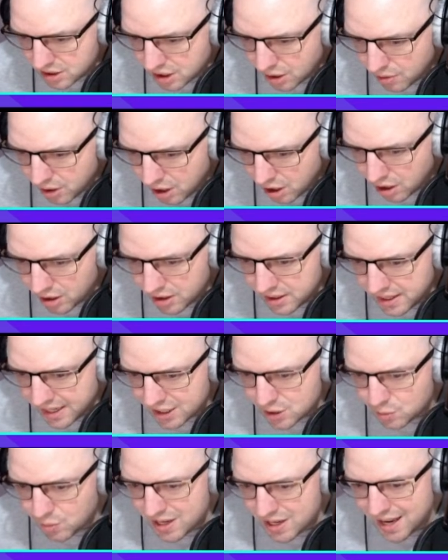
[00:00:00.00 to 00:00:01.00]
go Haaland
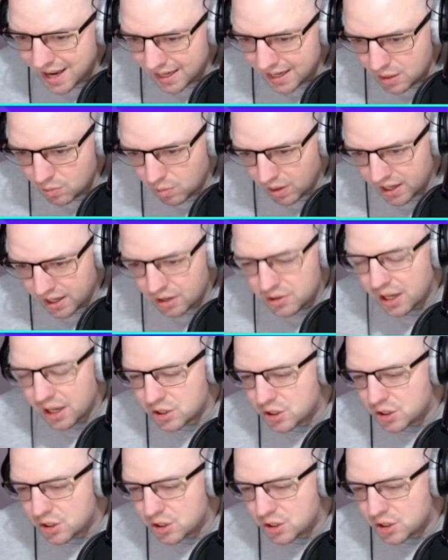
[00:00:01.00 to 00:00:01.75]
next week anyway. Okay,